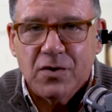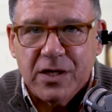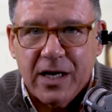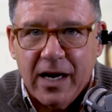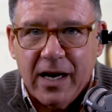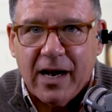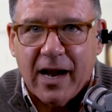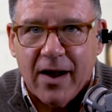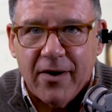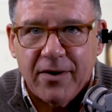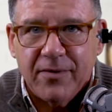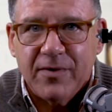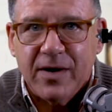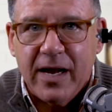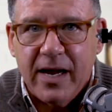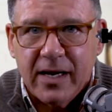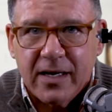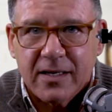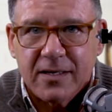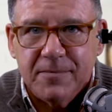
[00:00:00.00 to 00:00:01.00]
take out of a
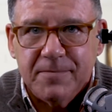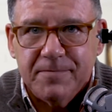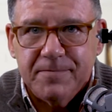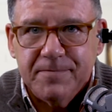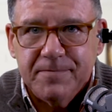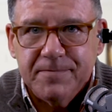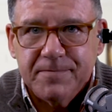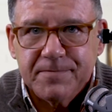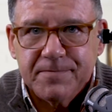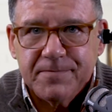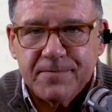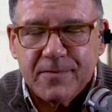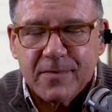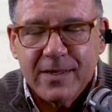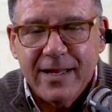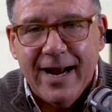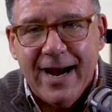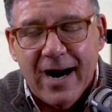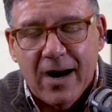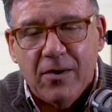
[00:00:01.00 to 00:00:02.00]
HECM.
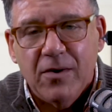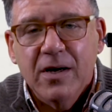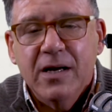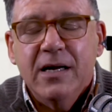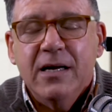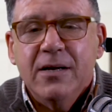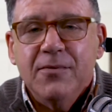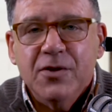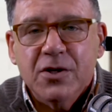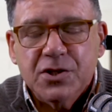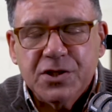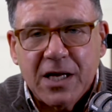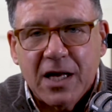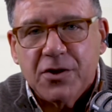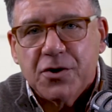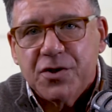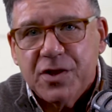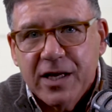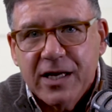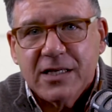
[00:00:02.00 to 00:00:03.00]
Now, there's
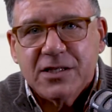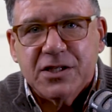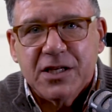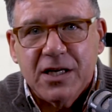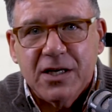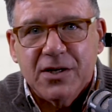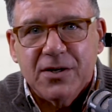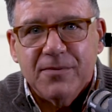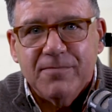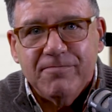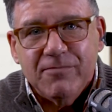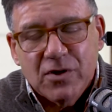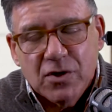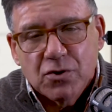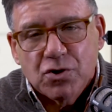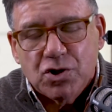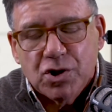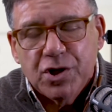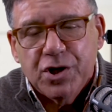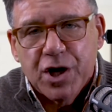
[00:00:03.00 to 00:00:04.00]
other things that
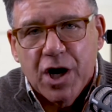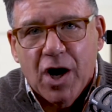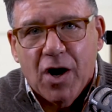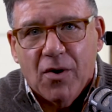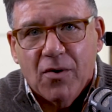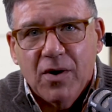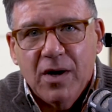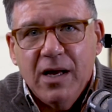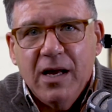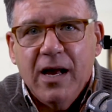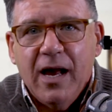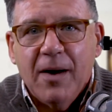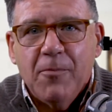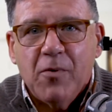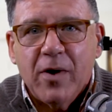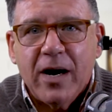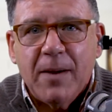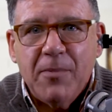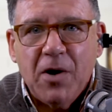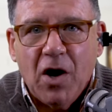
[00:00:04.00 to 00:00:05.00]
you should know. And
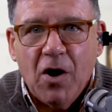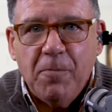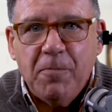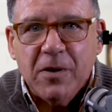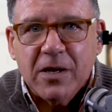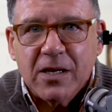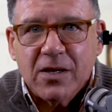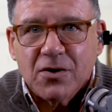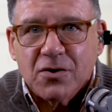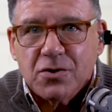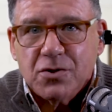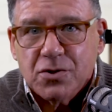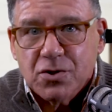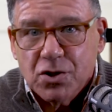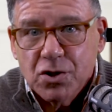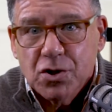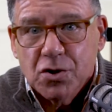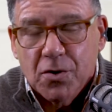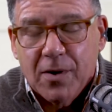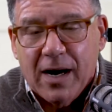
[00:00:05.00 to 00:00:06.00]
what I'm hoping you'll
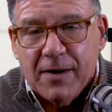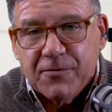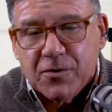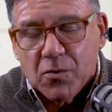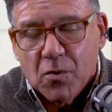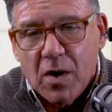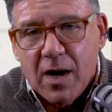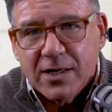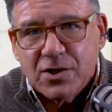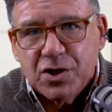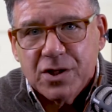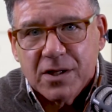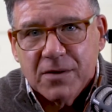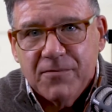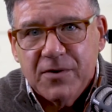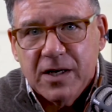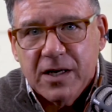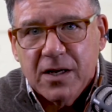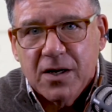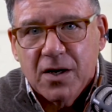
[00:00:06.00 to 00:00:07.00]
do after watching the
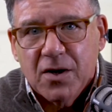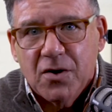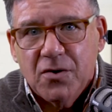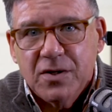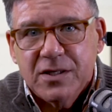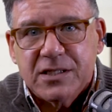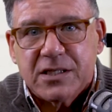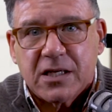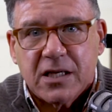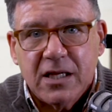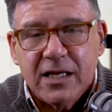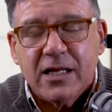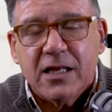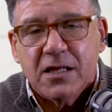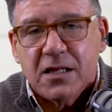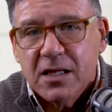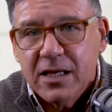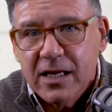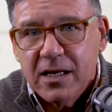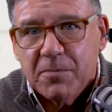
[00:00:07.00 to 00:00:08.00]
video is click
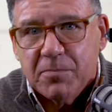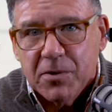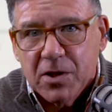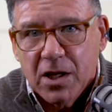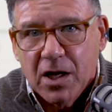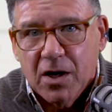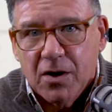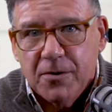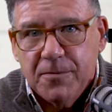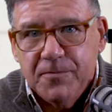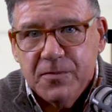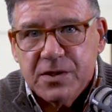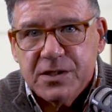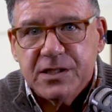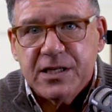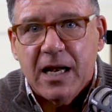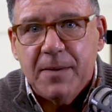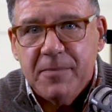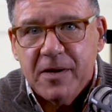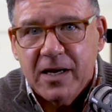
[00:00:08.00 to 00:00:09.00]
the link below,
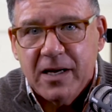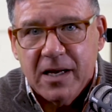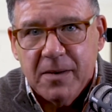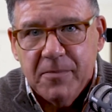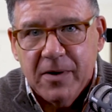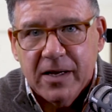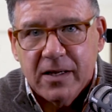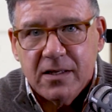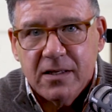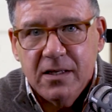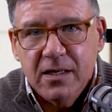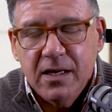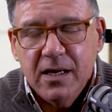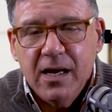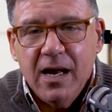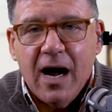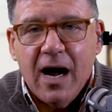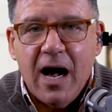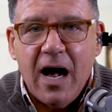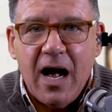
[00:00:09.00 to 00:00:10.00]
send me an email,
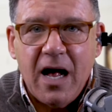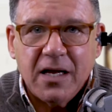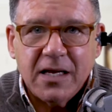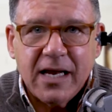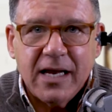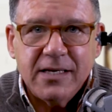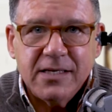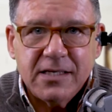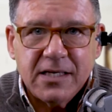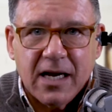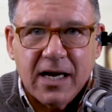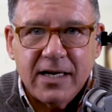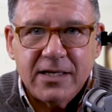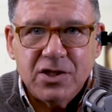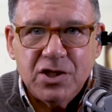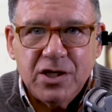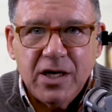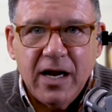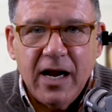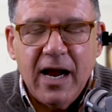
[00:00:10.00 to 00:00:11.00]
I'll get in
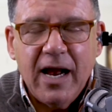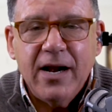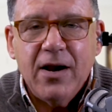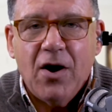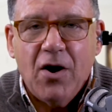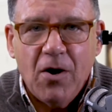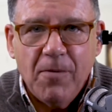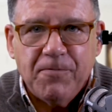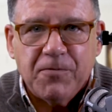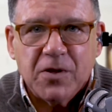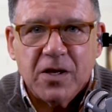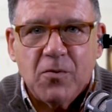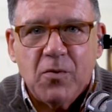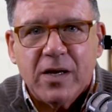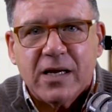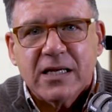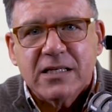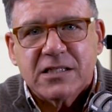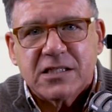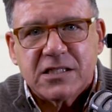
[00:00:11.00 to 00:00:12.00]
touch, and hopefully
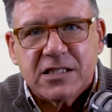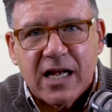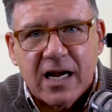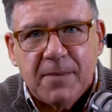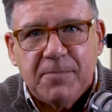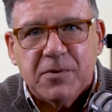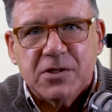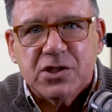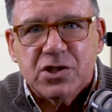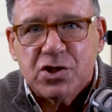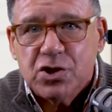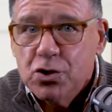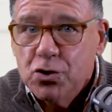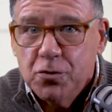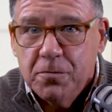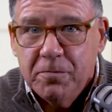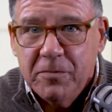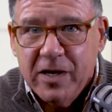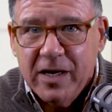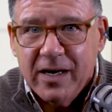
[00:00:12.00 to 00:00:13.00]
we can set up a
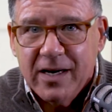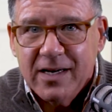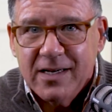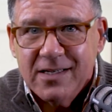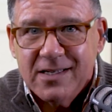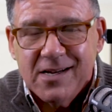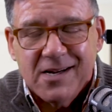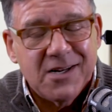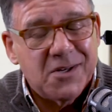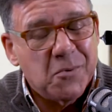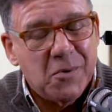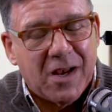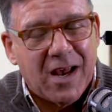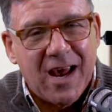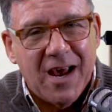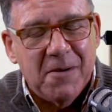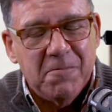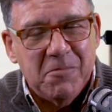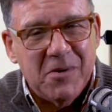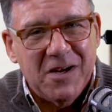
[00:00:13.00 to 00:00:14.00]
Zoom meeting since we
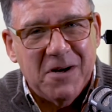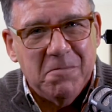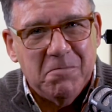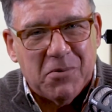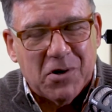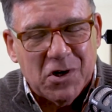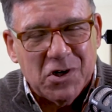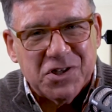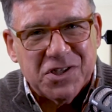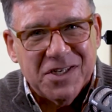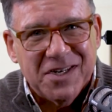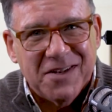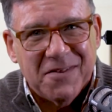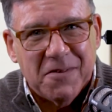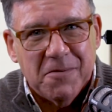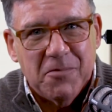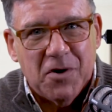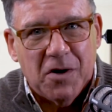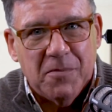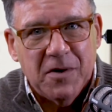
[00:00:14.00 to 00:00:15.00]
can't meet in person
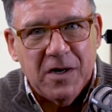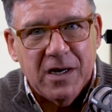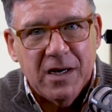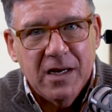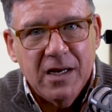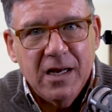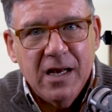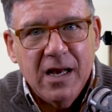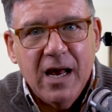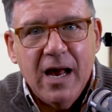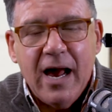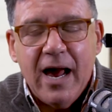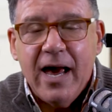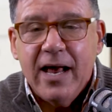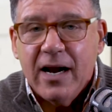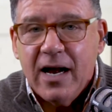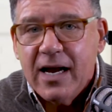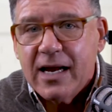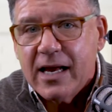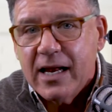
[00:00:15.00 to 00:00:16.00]
at the moment,
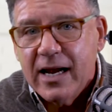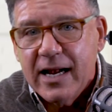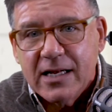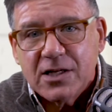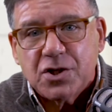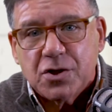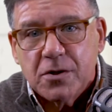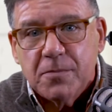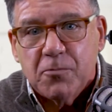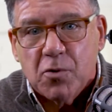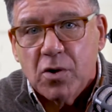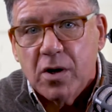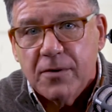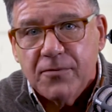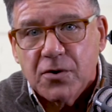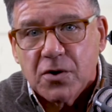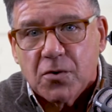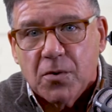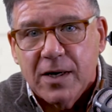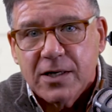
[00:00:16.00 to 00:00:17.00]
and I can answer more
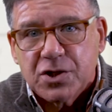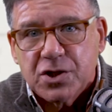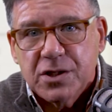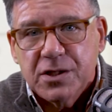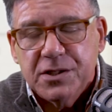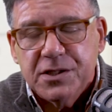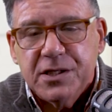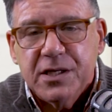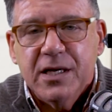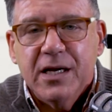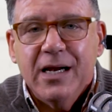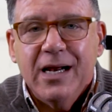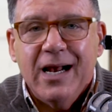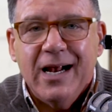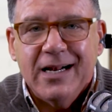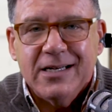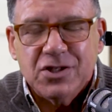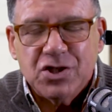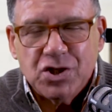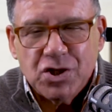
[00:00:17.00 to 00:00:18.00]
of your questions
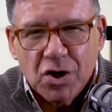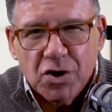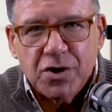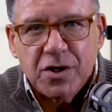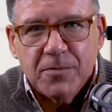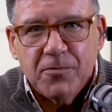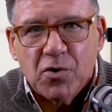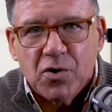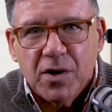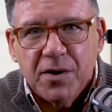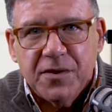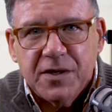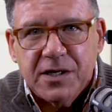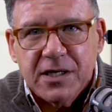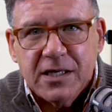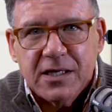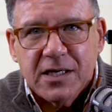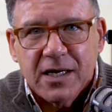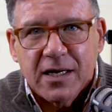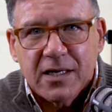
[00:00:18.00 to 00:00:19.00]
and show you more of the
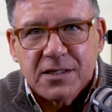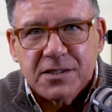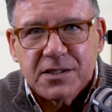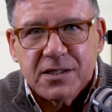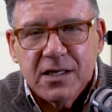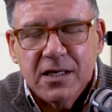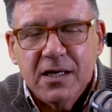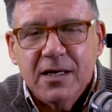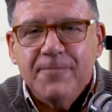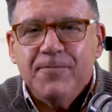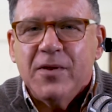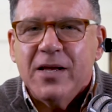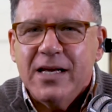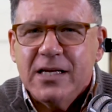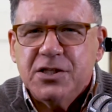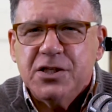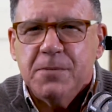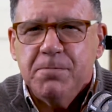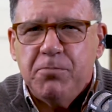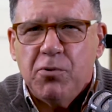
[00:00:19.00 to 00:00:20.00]
details.
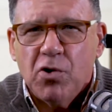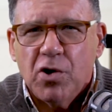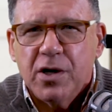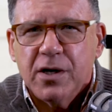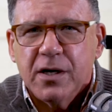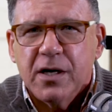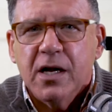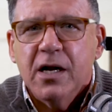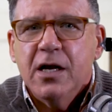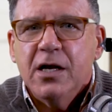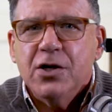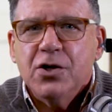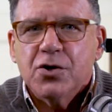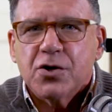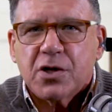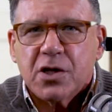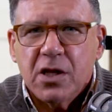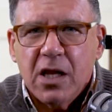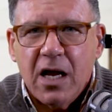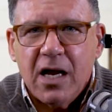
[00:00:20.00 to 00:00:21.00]
It's important.
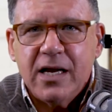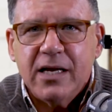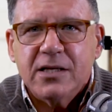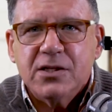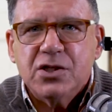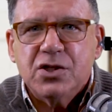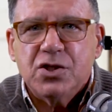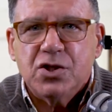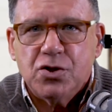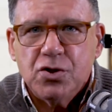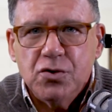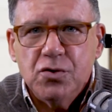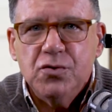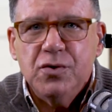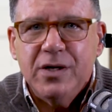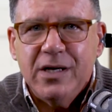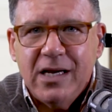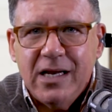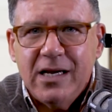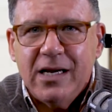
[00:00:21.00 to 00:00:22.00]
Your clients do
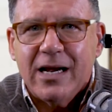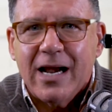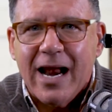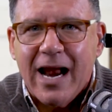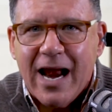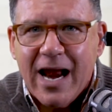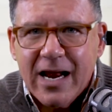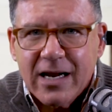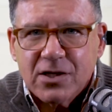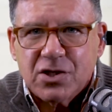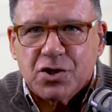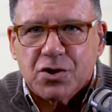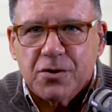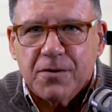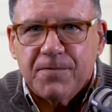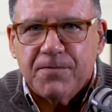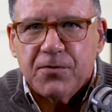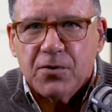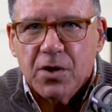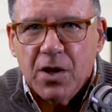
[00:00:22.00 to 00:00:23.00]
need an
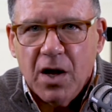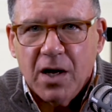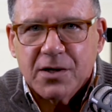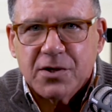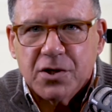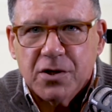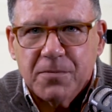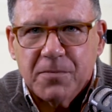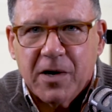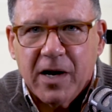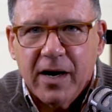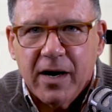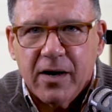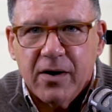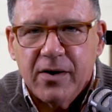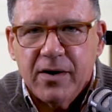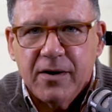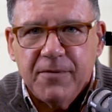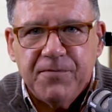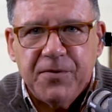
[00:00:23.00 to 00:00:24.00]
answer for long-term
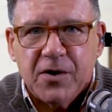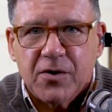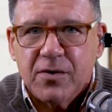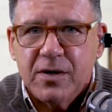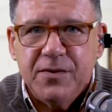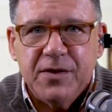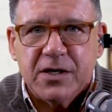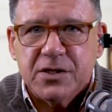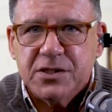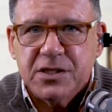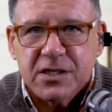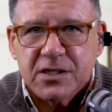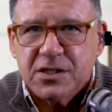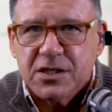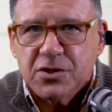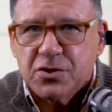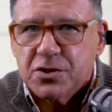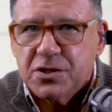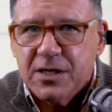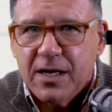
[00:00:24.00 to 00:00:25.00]
care, and if they're in their
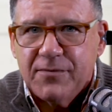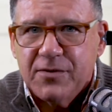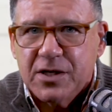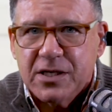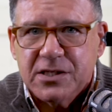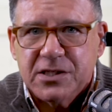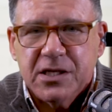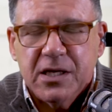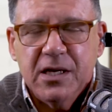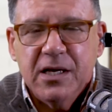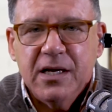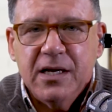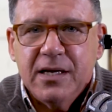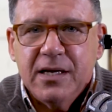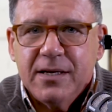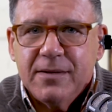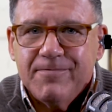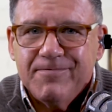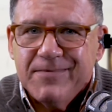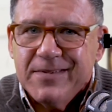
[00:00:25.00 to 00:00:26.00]
60s or 70s,
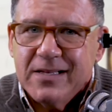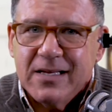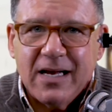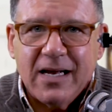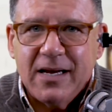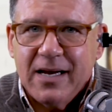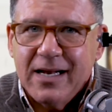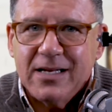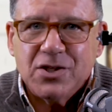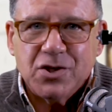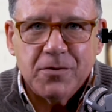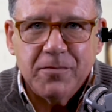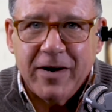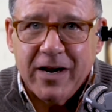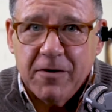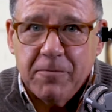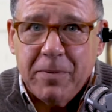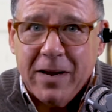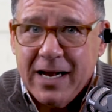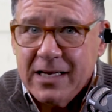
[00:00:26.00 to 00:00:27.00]
that answer
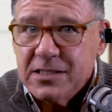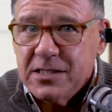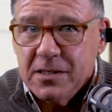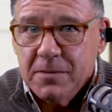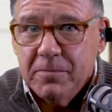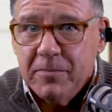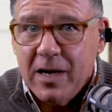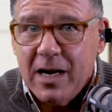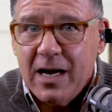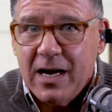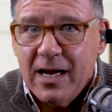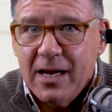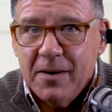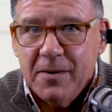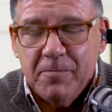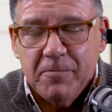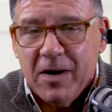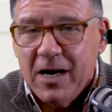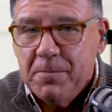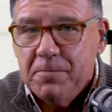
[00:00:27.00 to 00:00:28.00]
may have passed them by.
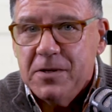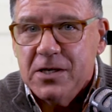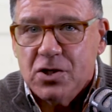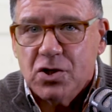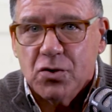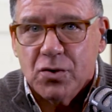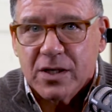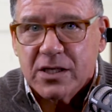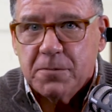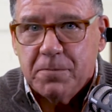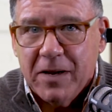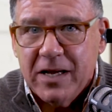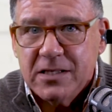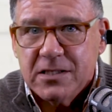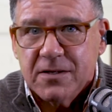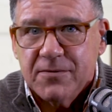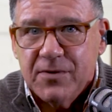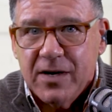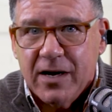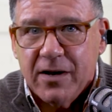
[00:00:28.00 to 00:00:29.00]
It might be too
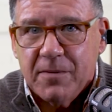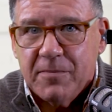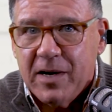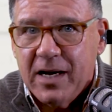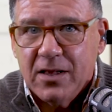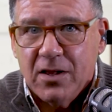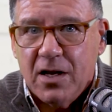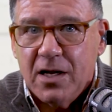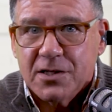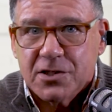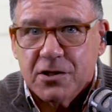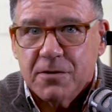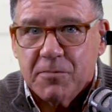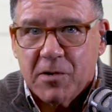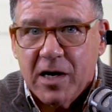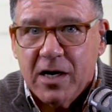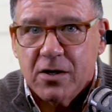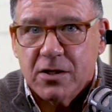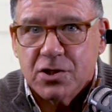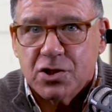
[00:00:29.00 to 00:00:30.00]
expensive now to buy long-term
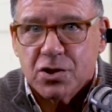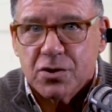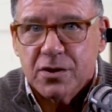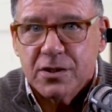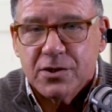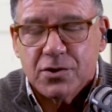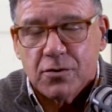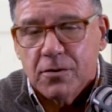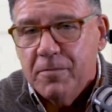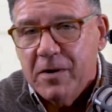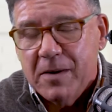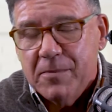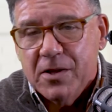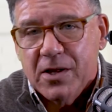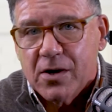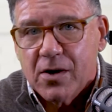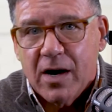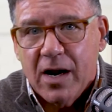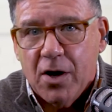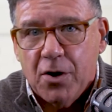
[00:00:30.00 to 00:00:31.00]
care insurance, or maybe
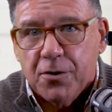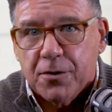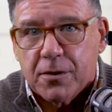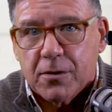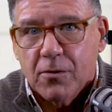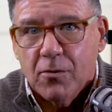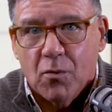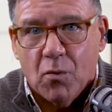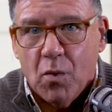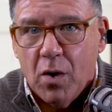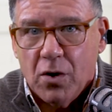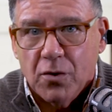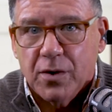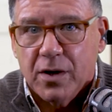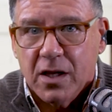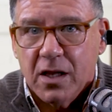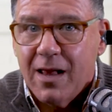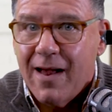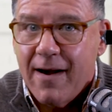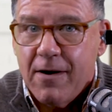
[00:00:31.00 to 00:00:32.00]
their health won't
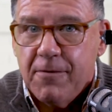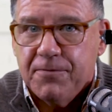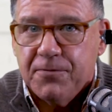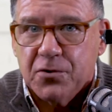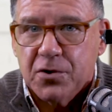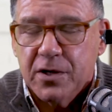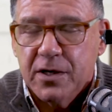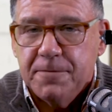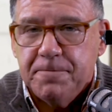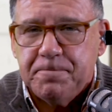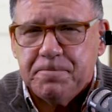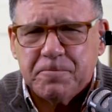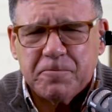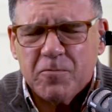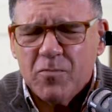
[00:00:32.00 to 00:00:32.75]
allow for it.